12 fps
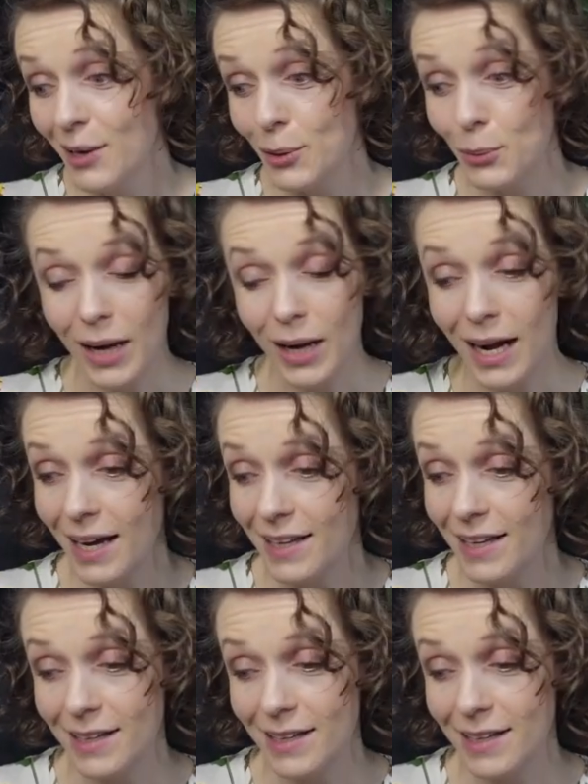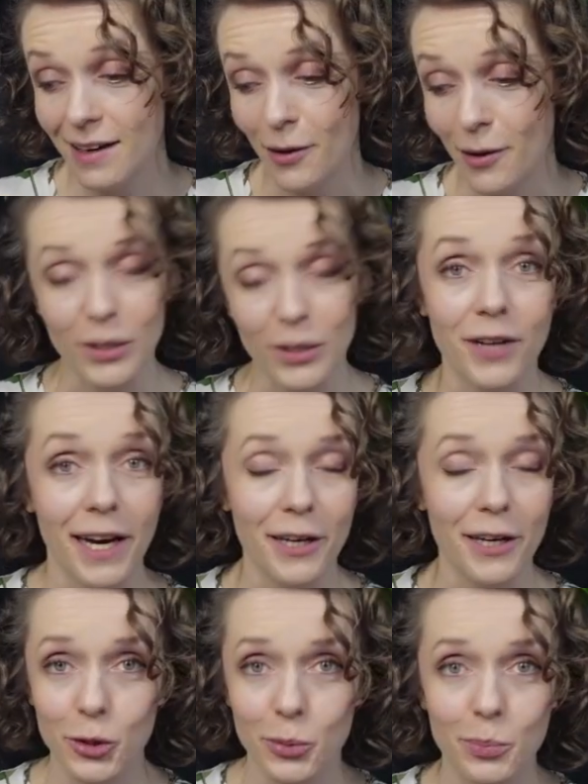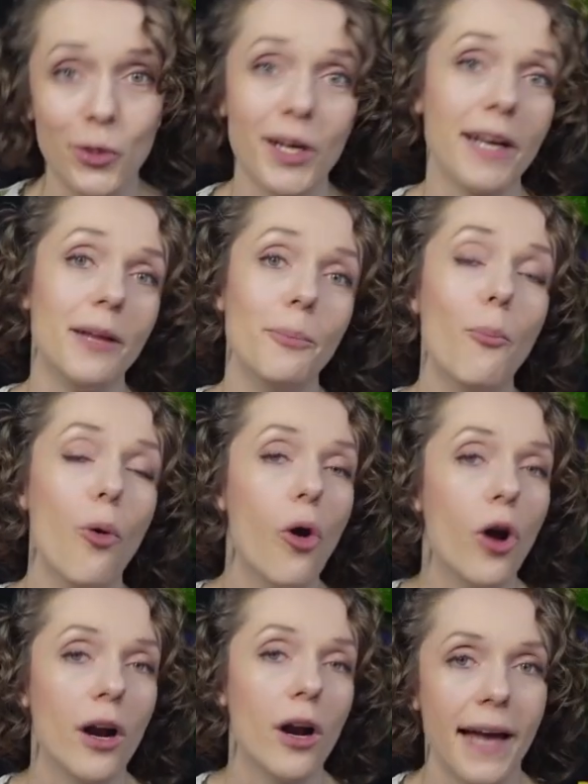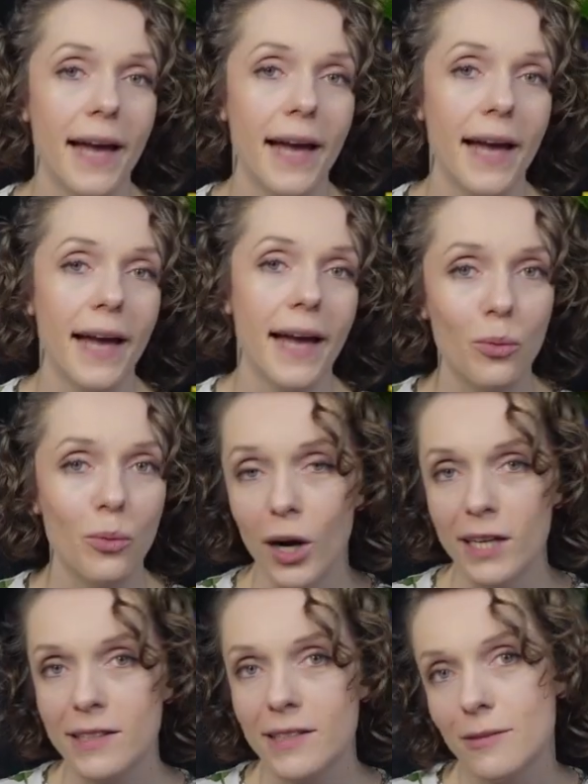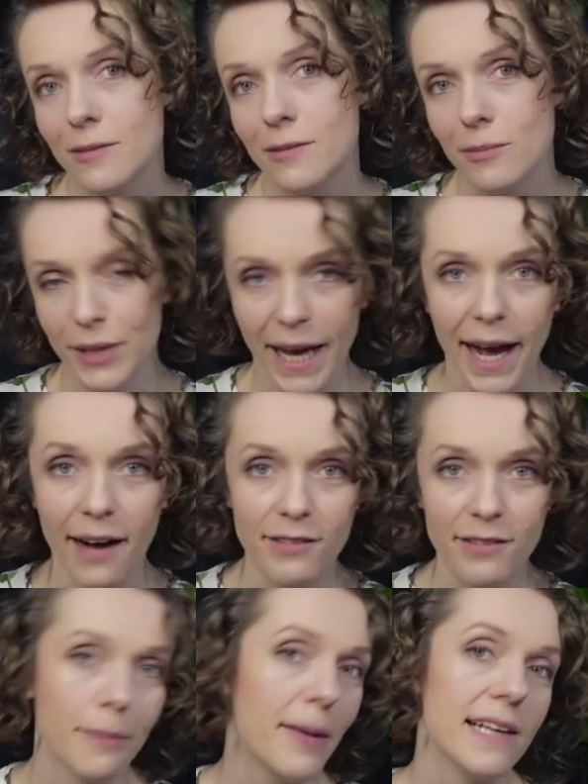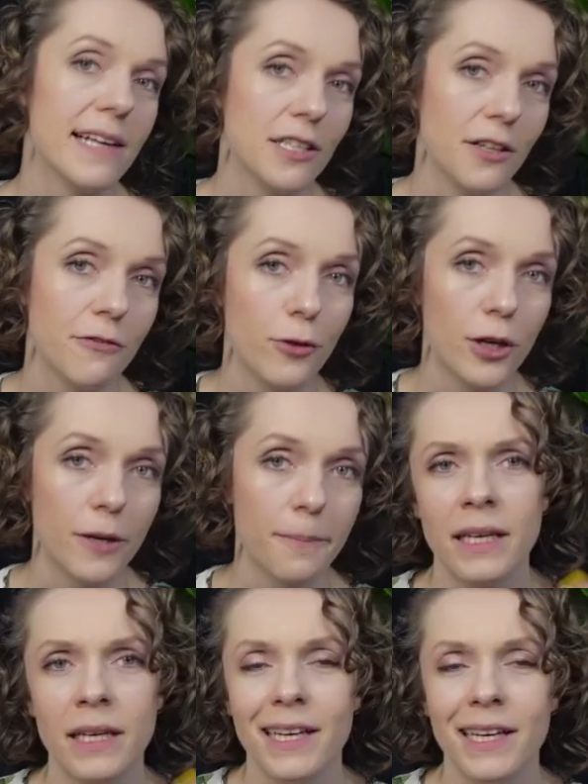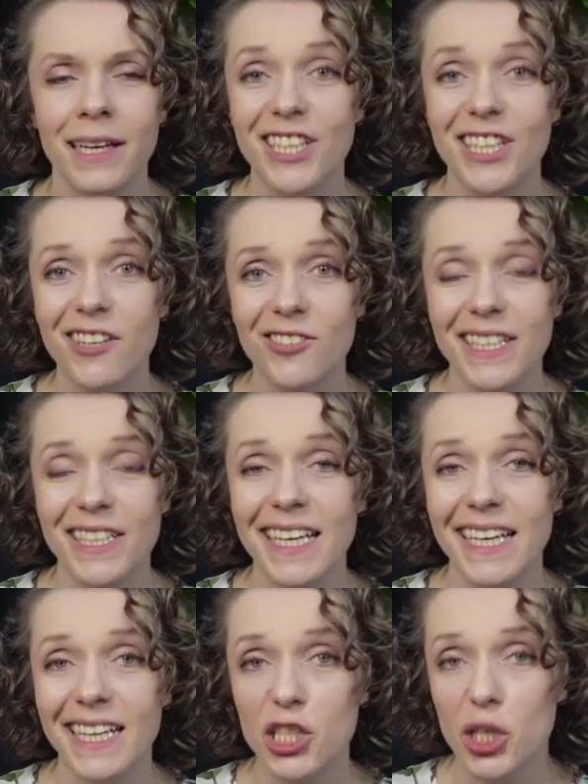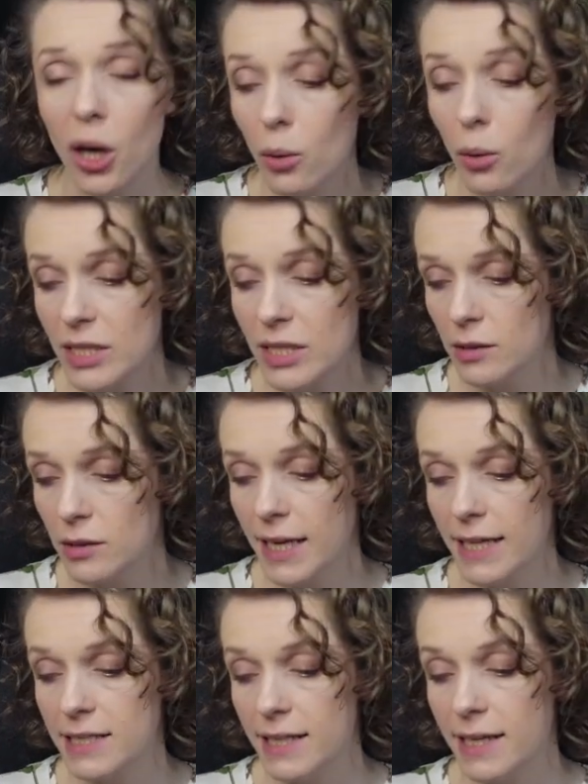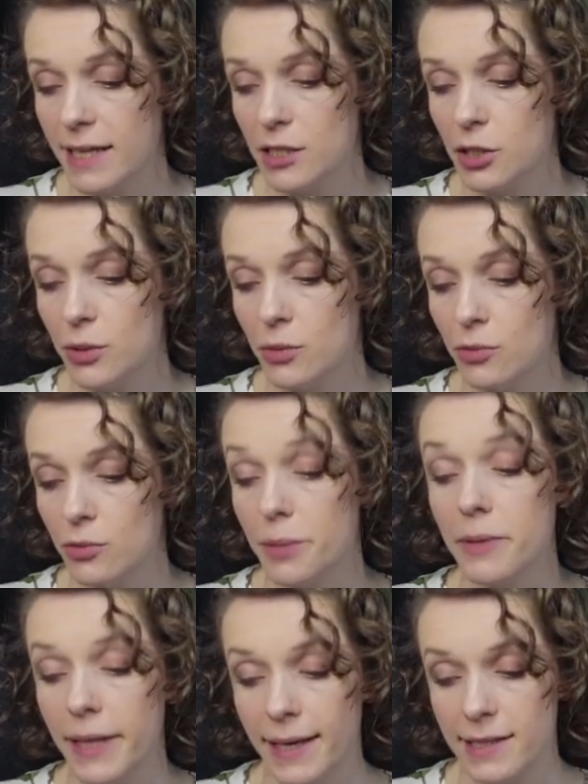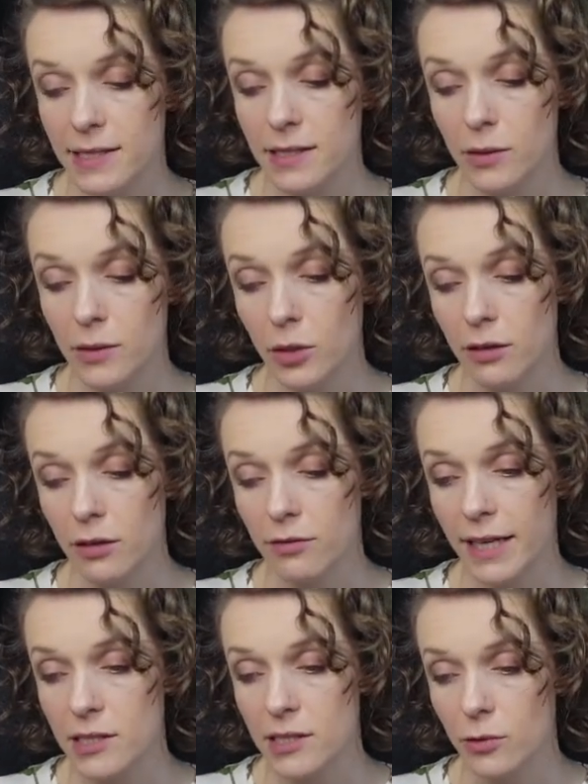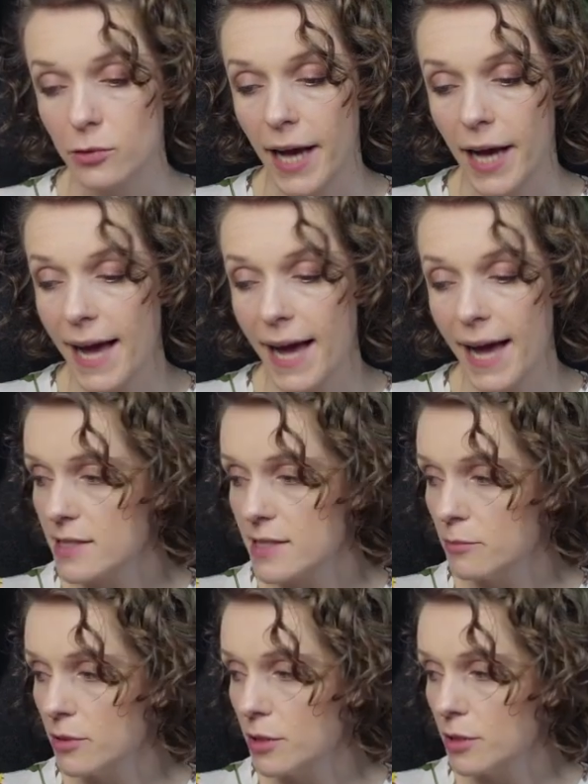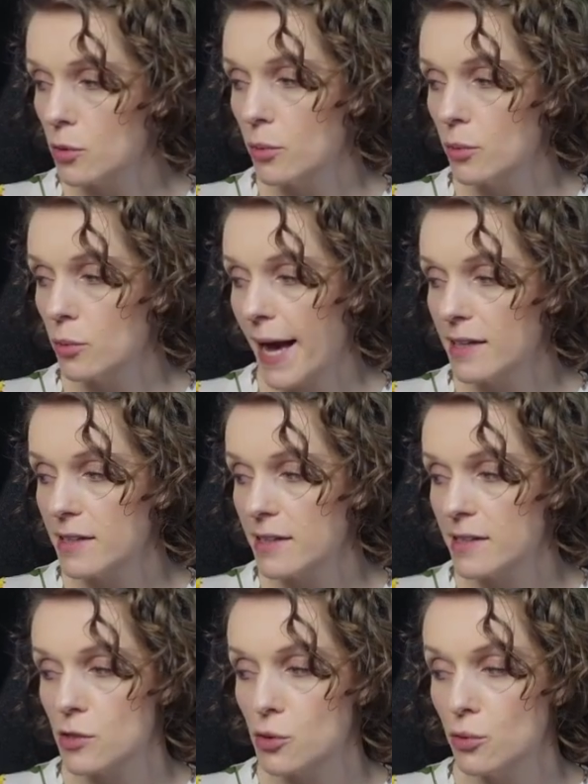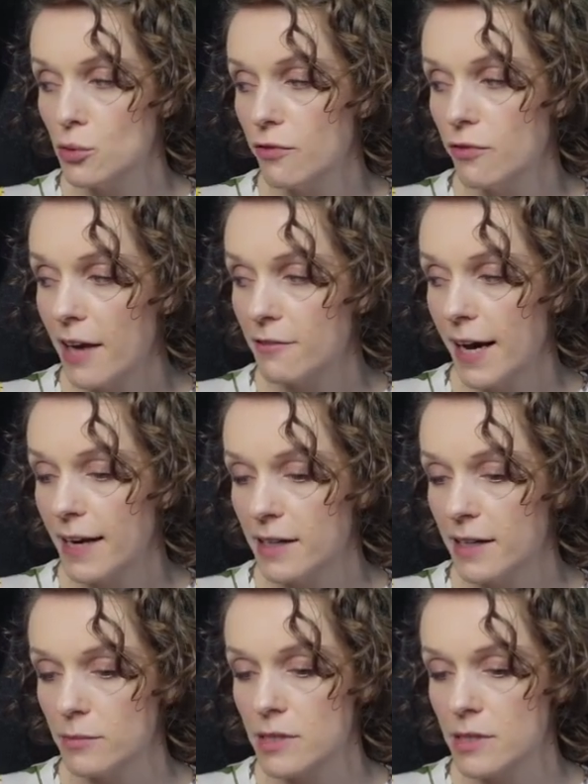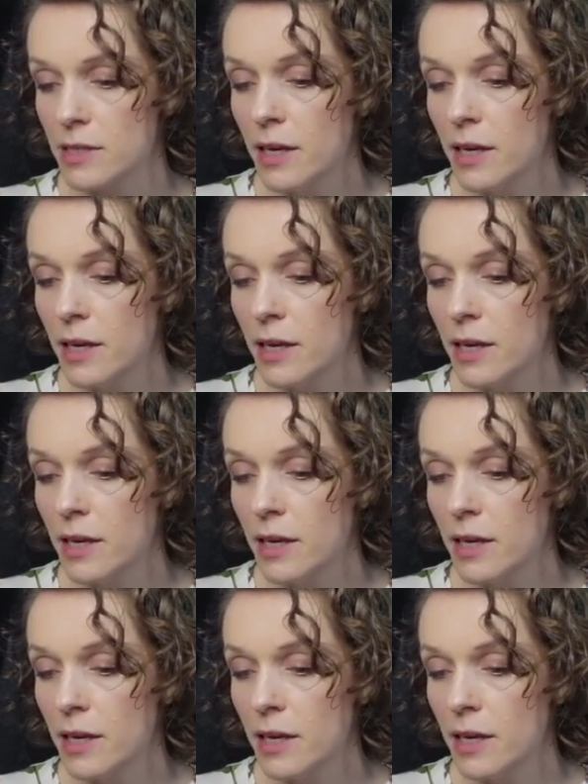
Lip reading: Why are we trying to put in more than what we have the capacity for? Generally, it is always a good idea to replace the work, right? So if we're adding something new, we added this new 5 items,